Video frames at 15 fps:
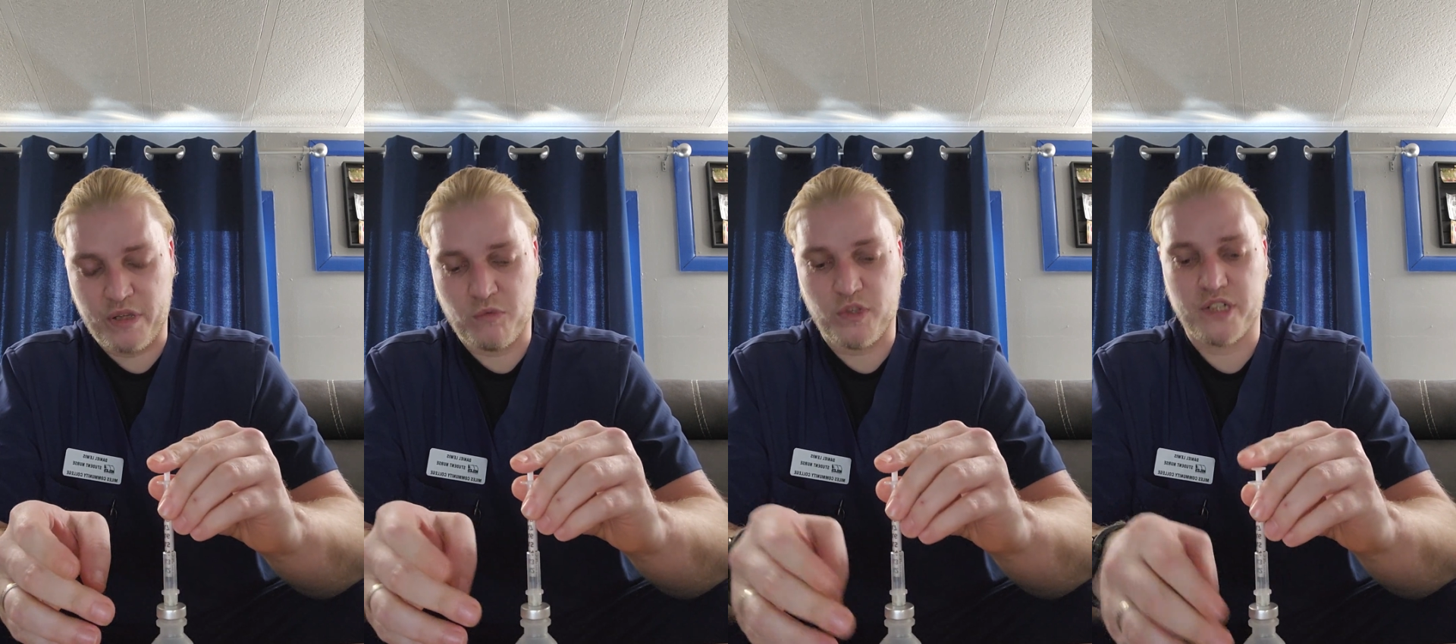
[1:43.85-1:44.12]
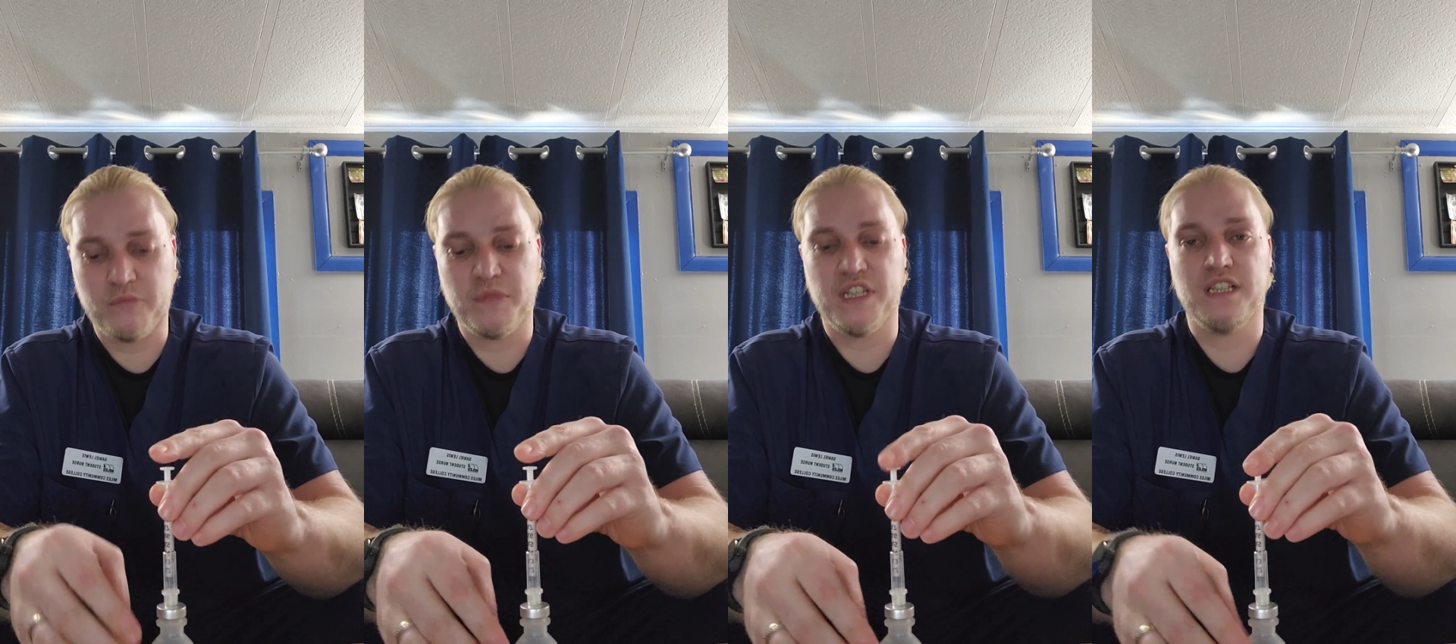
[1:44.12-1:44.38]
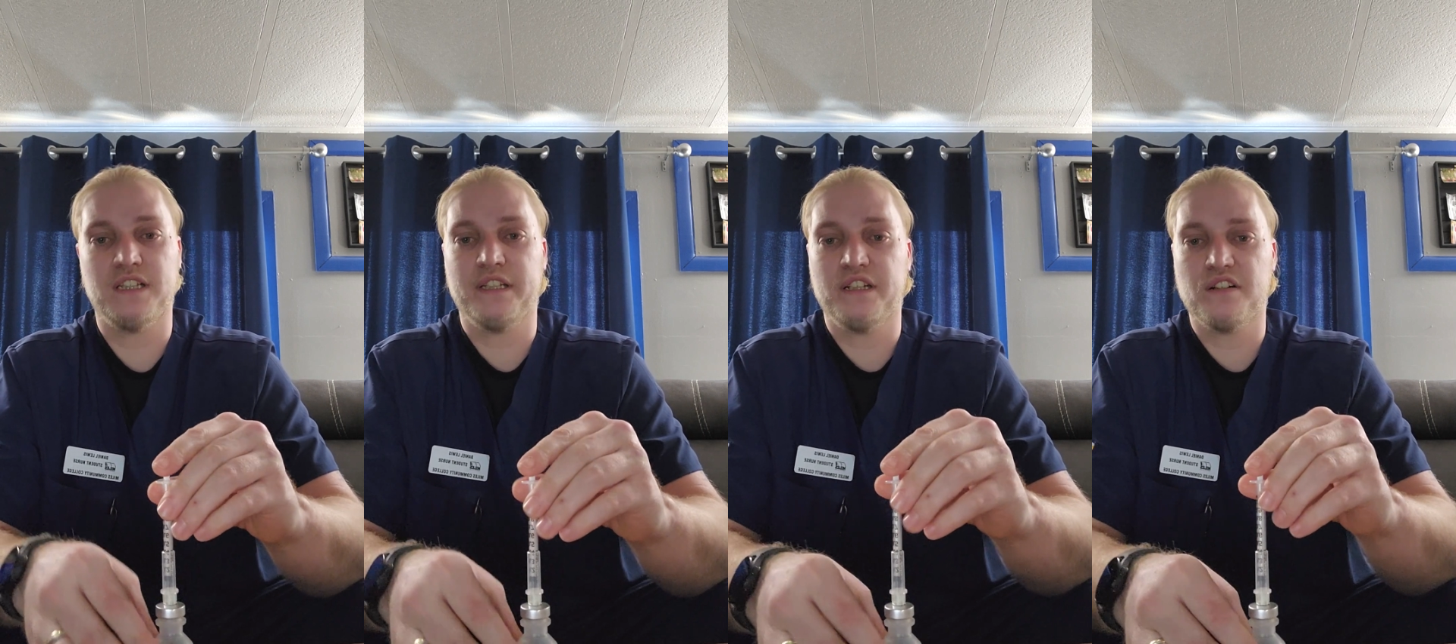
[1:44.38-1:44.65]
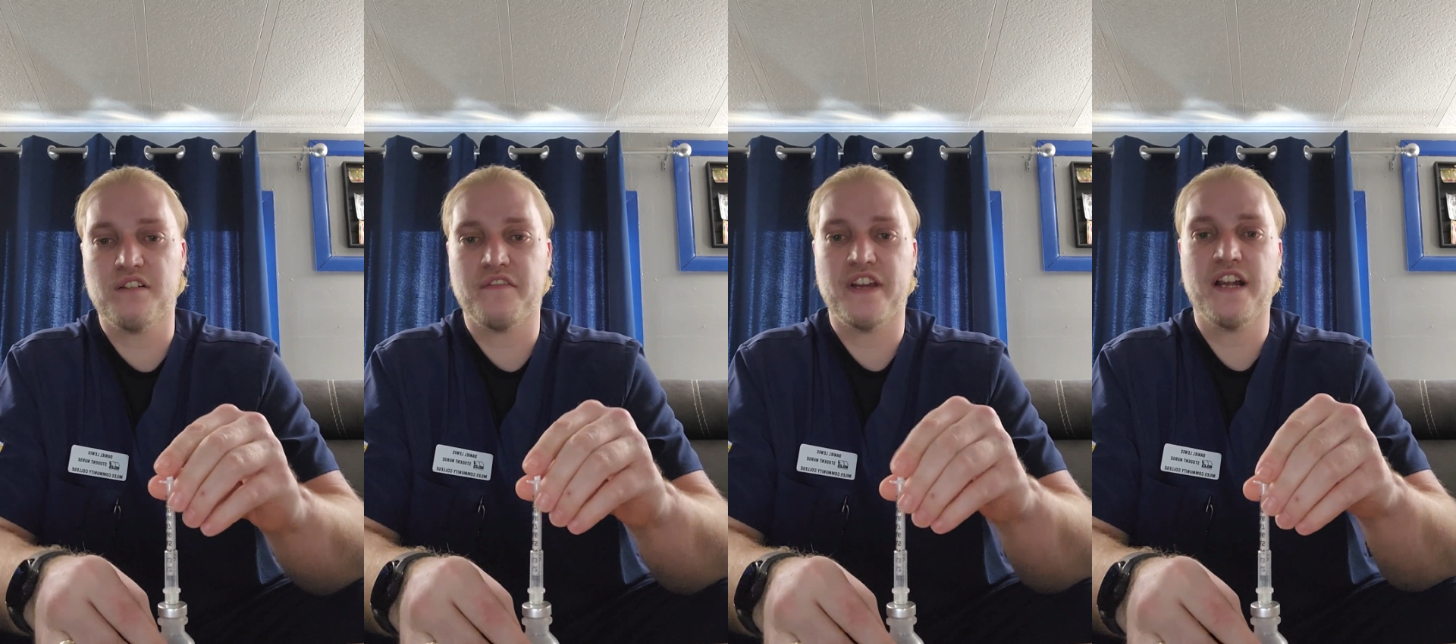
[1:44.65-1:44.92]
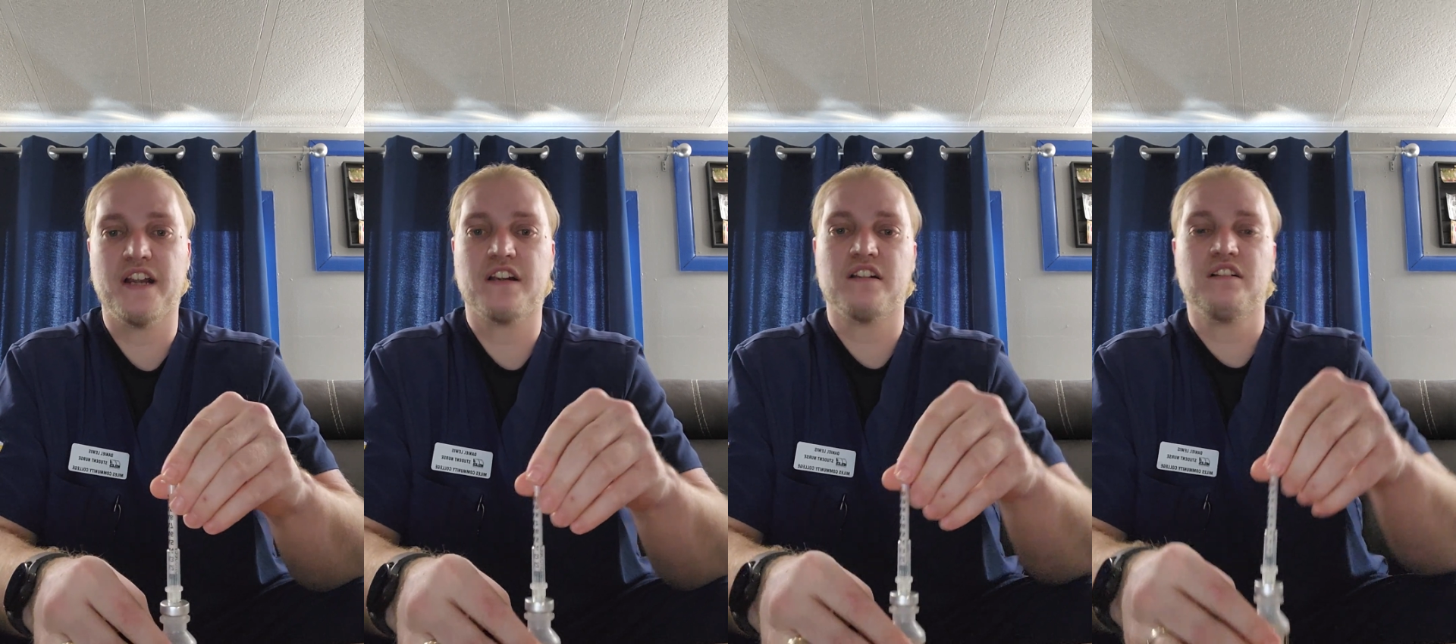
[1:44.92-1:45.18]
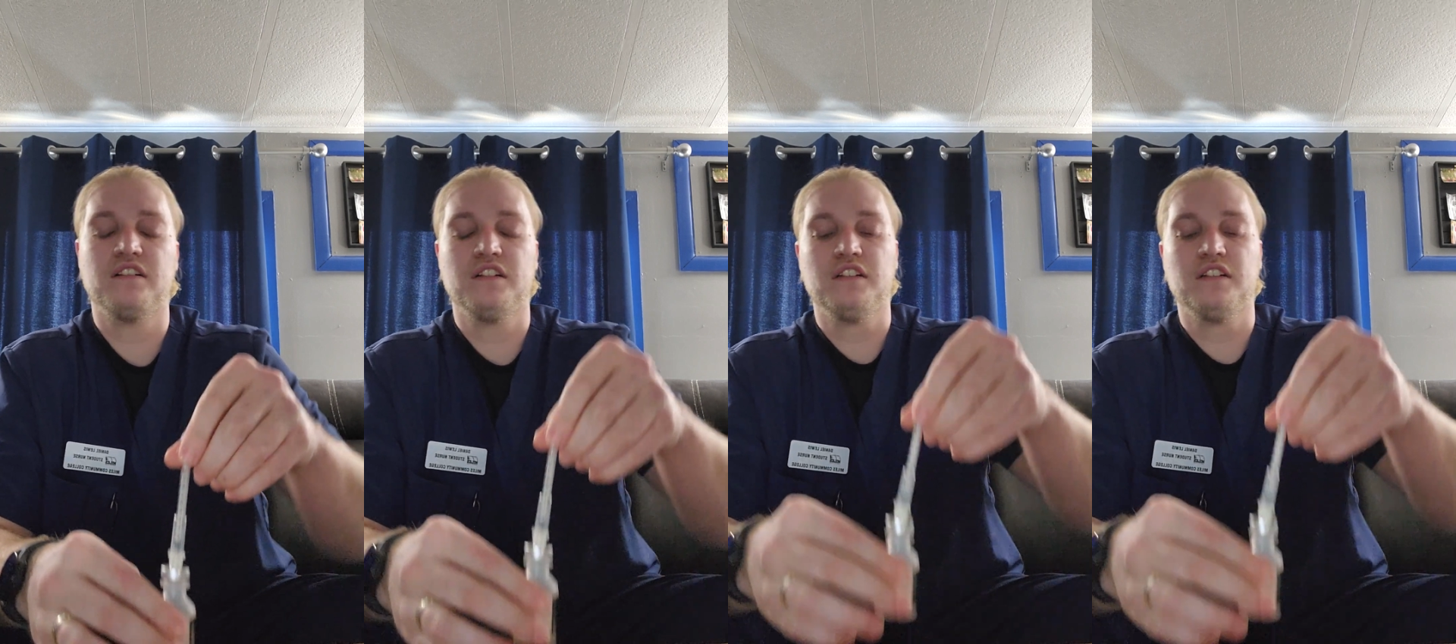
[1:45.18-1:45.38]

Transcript: milliliter of air,